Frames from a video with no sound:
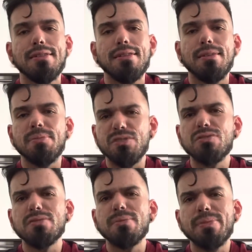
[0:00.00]

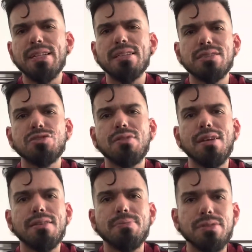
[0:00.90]
I've been actually trying
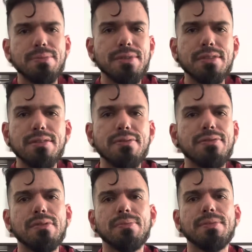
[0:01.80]
to push myself a
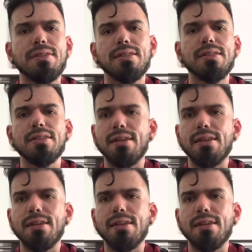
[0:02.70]
little bit lately.